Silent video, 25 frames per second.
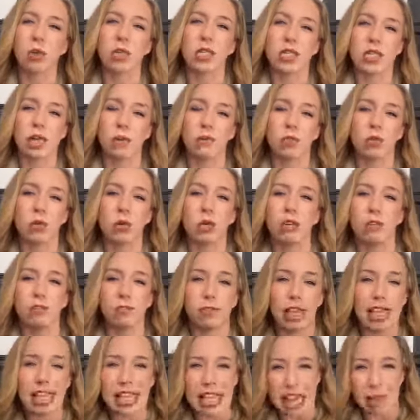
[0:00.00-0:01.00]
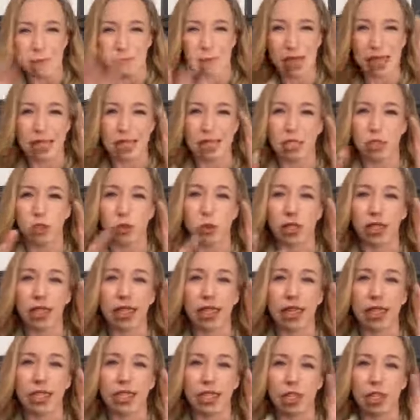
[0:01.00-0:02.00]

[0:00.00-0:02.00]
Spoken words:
or some sort of like game pieces where the kids